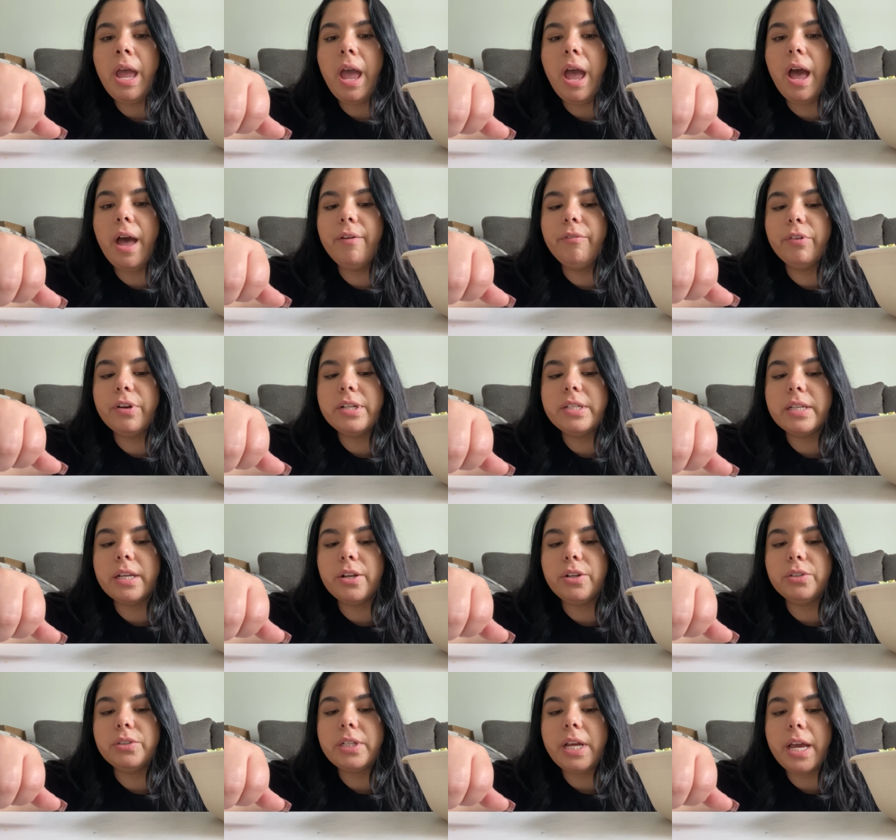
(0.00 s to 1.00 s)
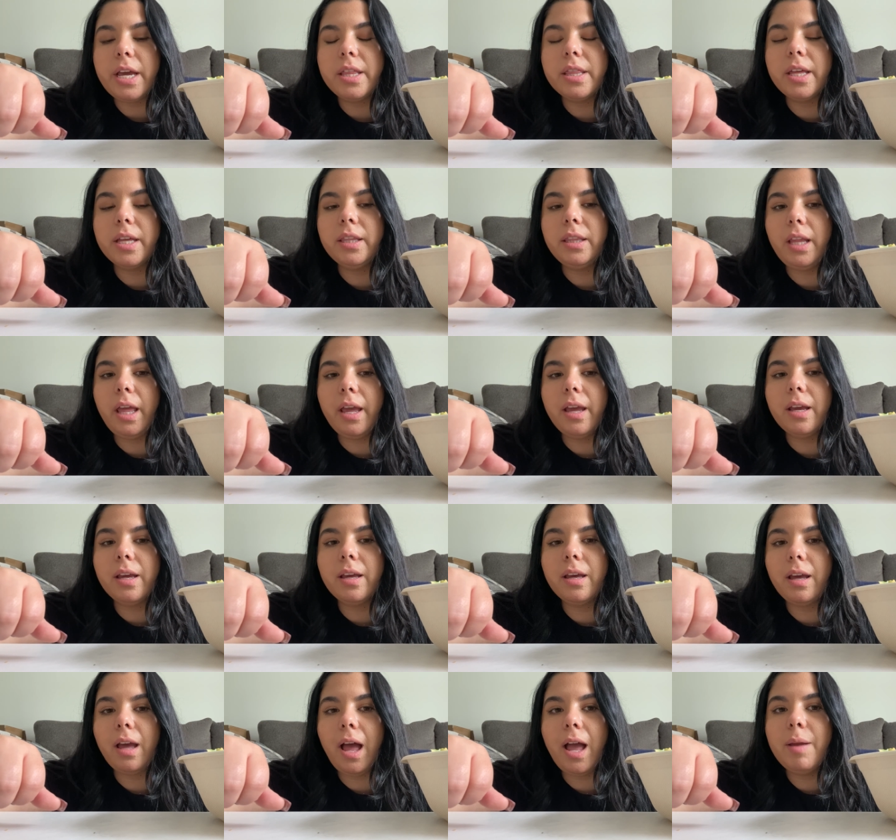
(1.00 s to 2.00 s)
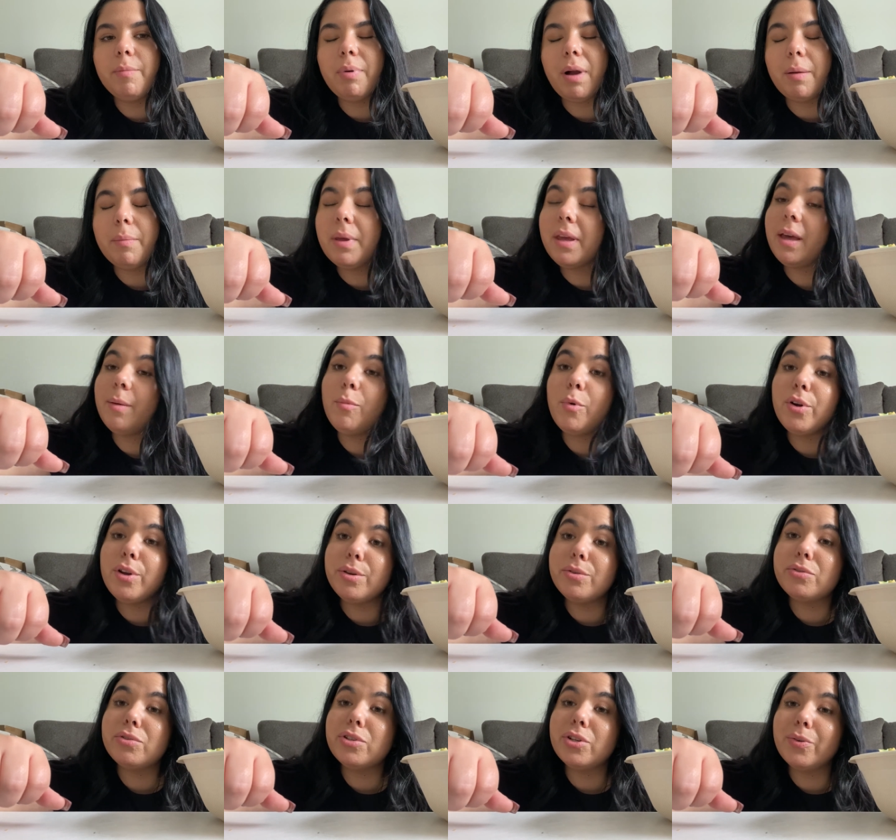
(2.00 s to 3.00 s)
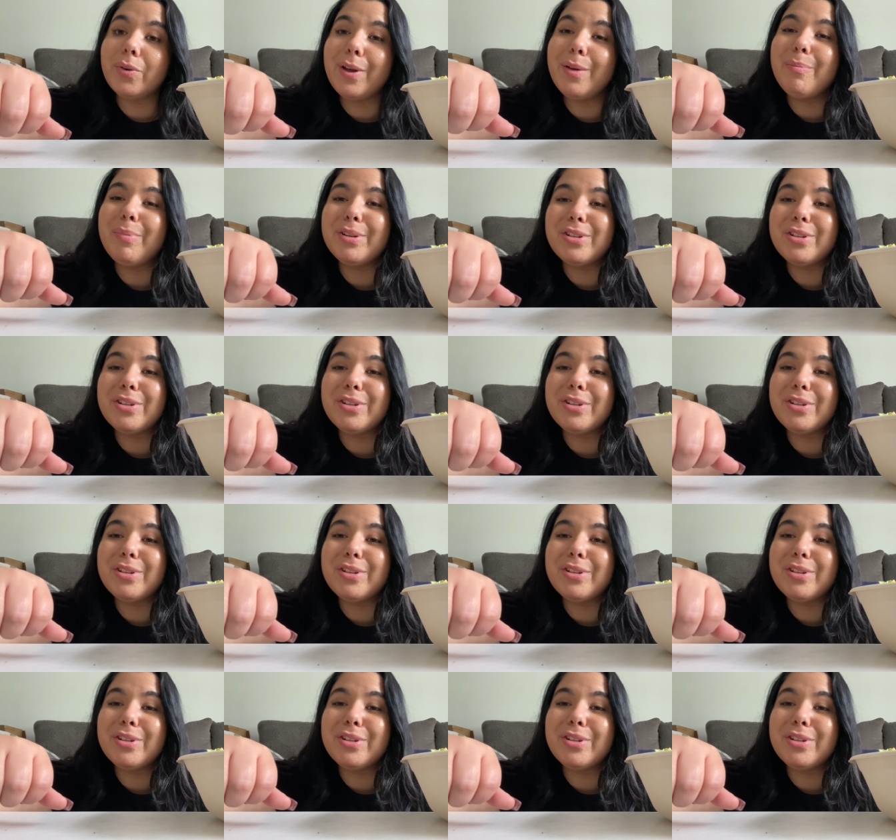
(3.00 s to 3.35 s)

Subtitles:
every single day, then like I'd probably get more used to it.